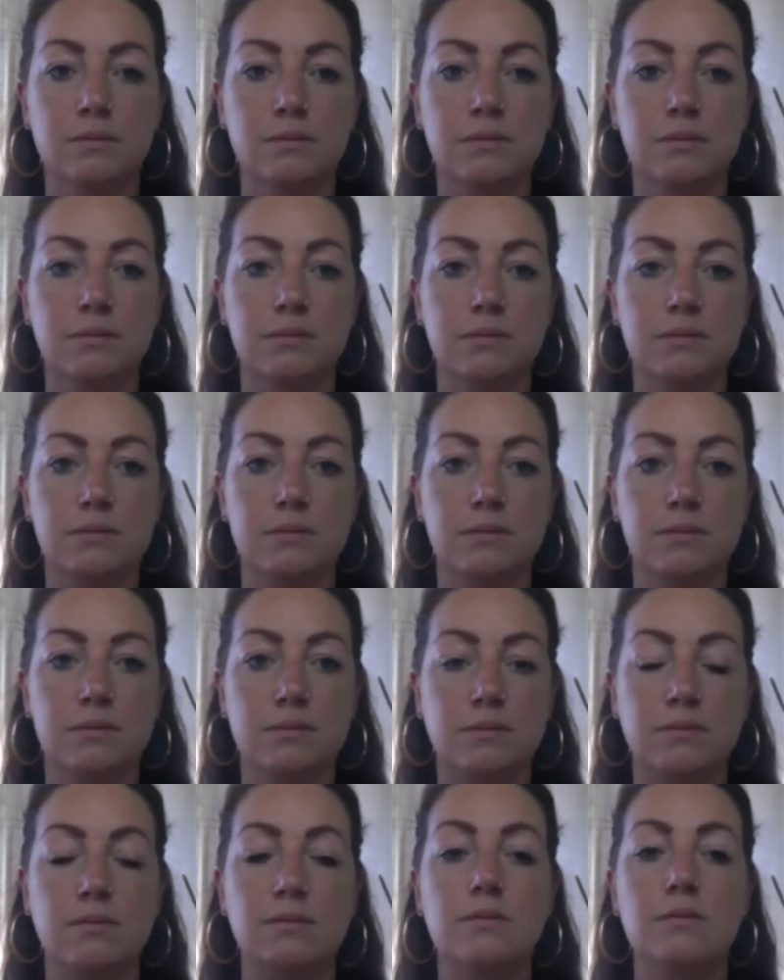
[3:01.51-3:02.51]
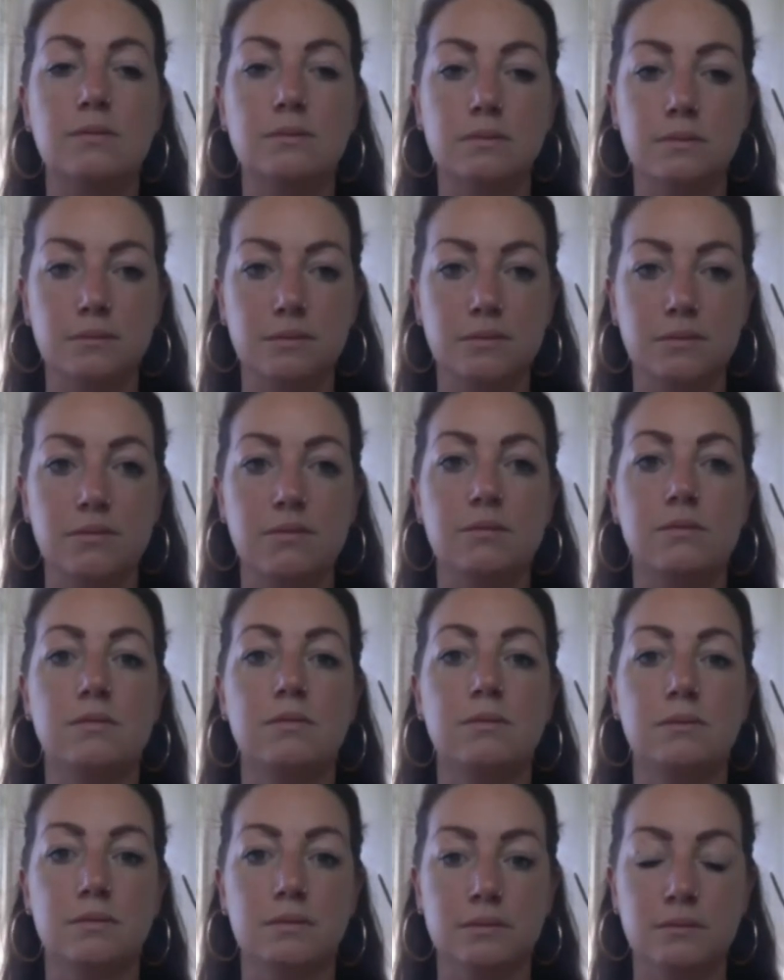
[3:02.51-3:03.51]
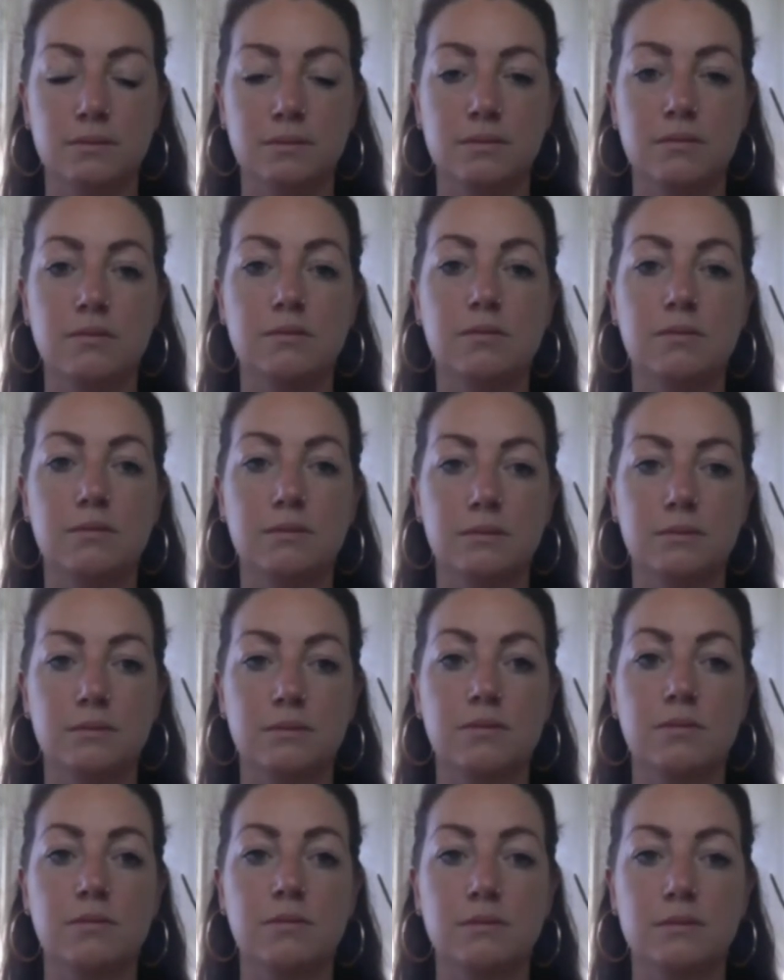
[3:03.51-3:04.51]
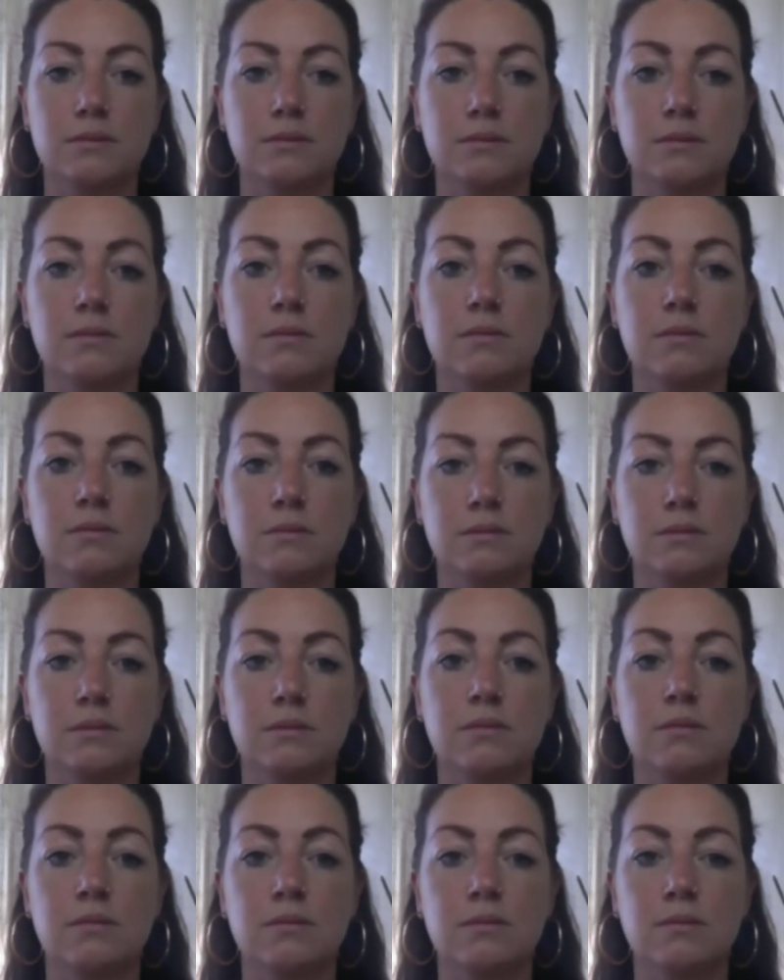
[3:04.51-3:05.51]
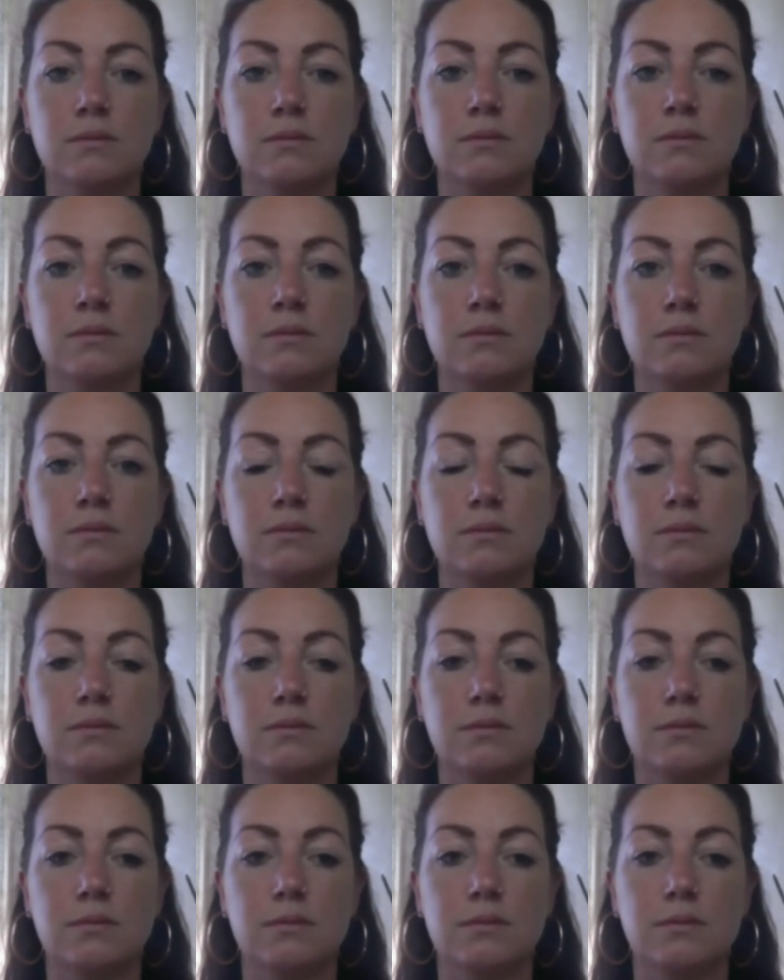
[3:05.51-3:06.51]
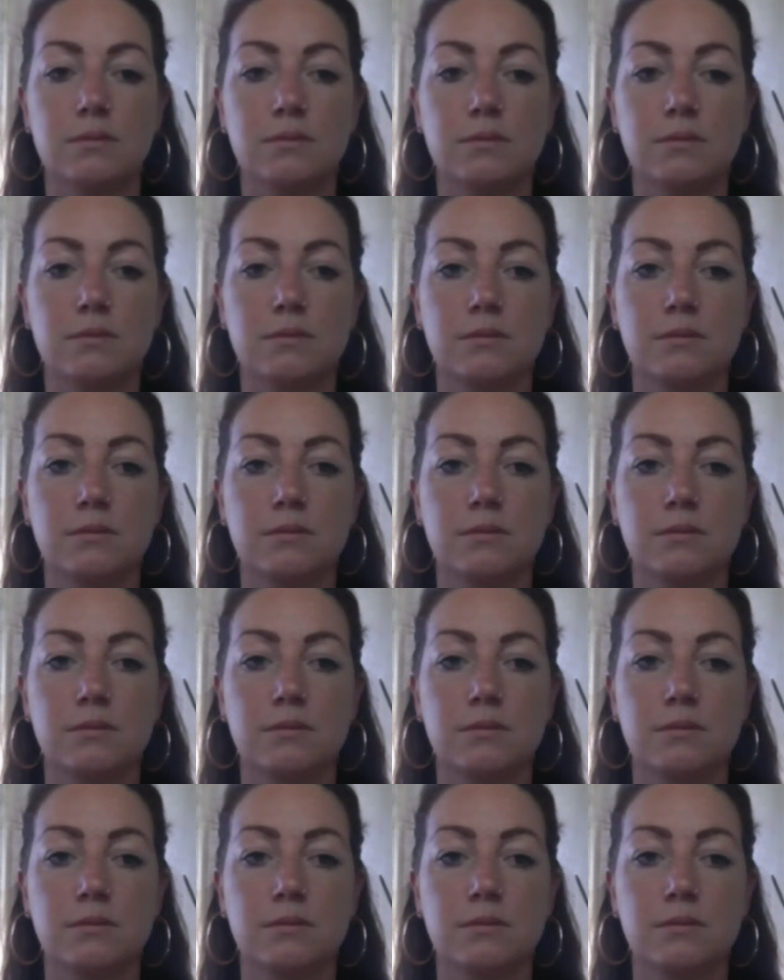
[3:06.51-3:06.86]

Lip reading: This person isn't speaking.